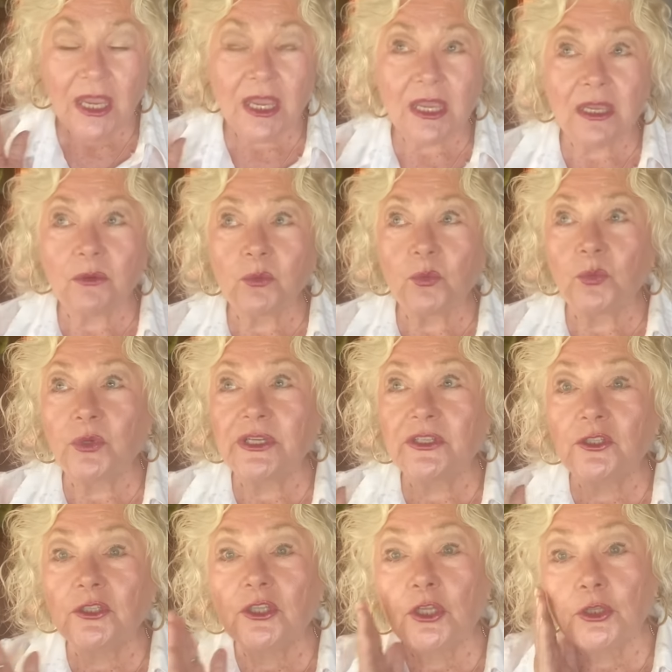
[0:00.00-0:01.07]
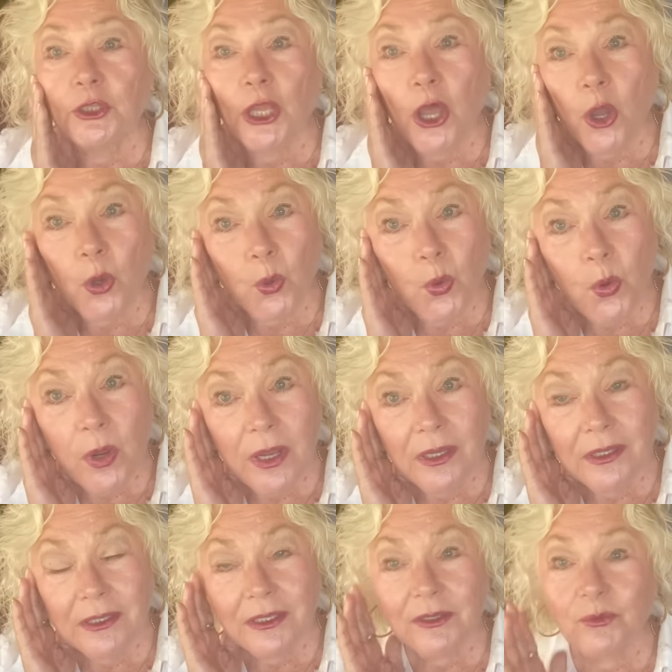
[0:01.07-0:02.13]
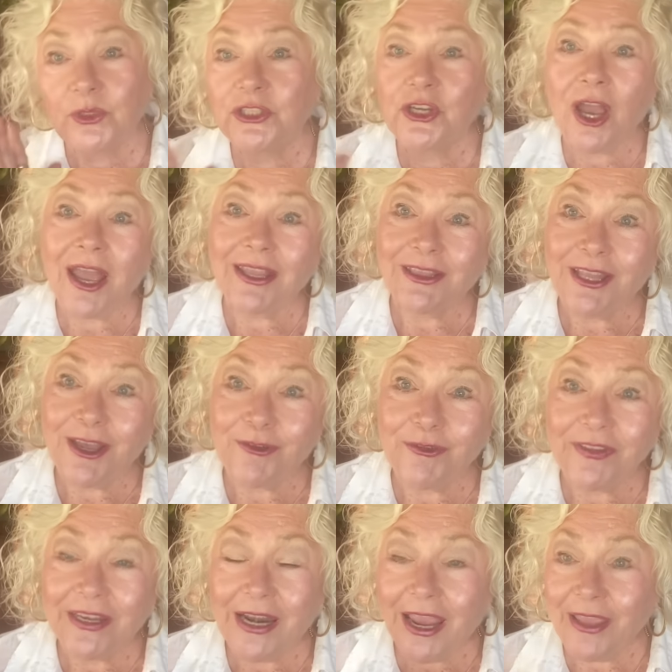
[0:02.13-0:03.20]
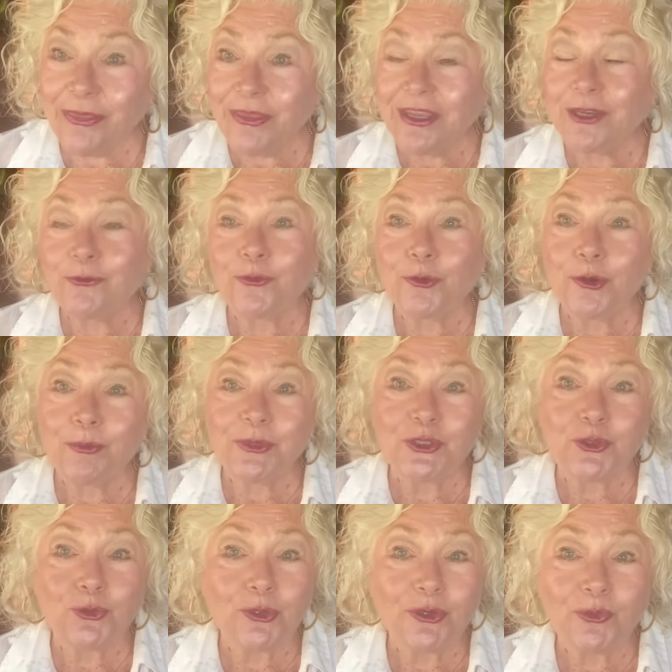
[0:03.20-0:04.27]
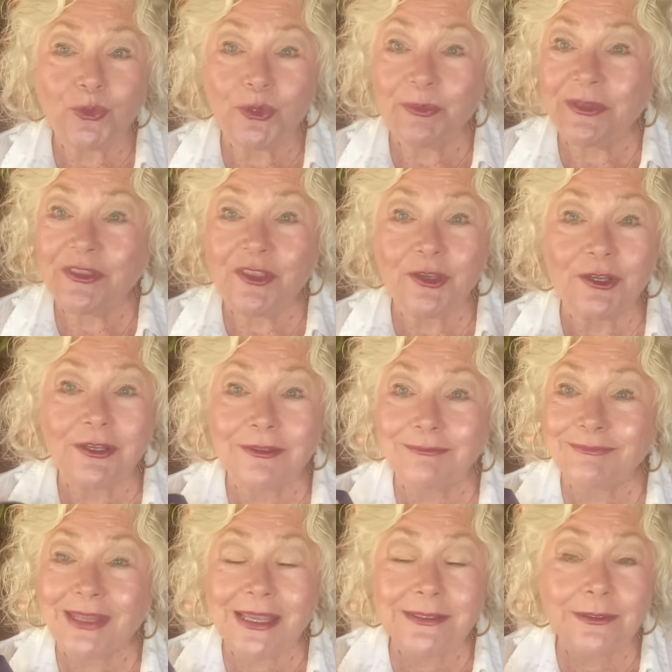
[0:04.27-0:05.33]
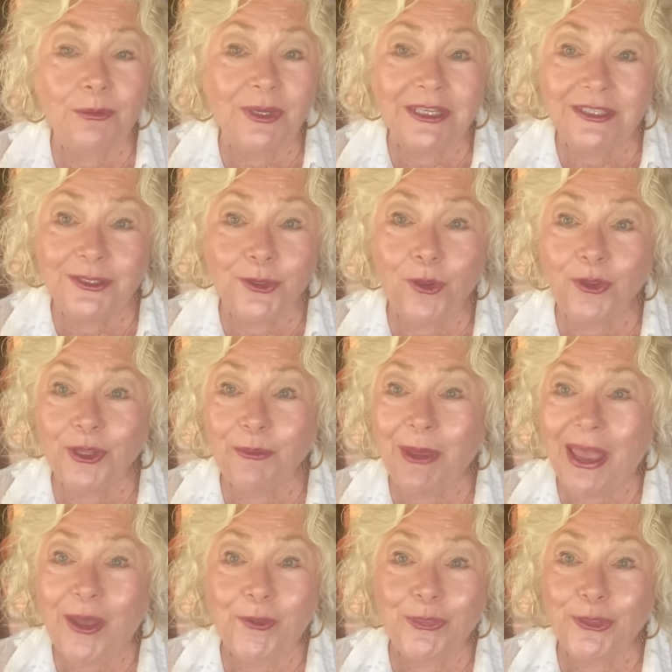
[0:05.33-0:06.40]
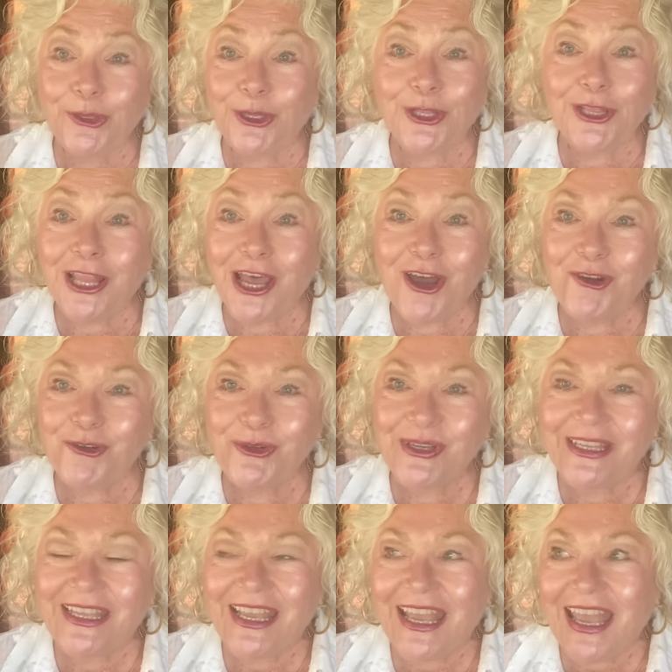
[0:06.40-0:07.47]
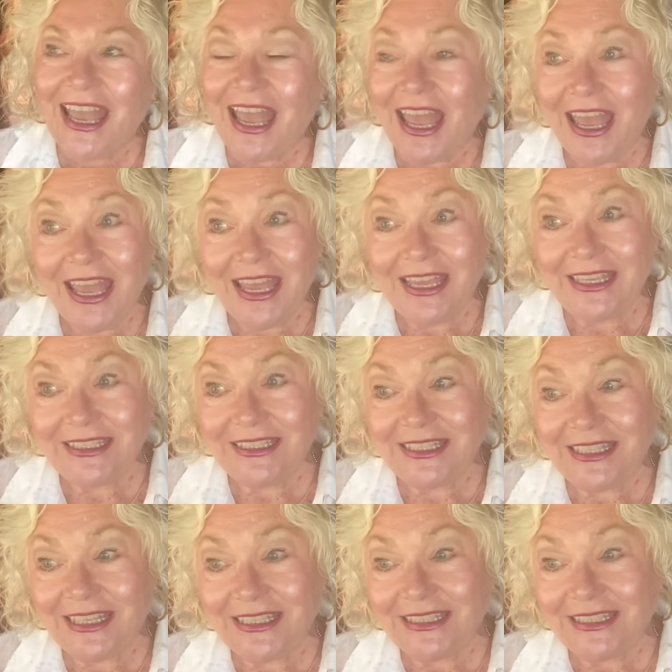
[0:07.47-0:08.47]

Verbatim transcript: it will glow, which I love, and I think for a mature woman, the That's what it's all about, the glow. And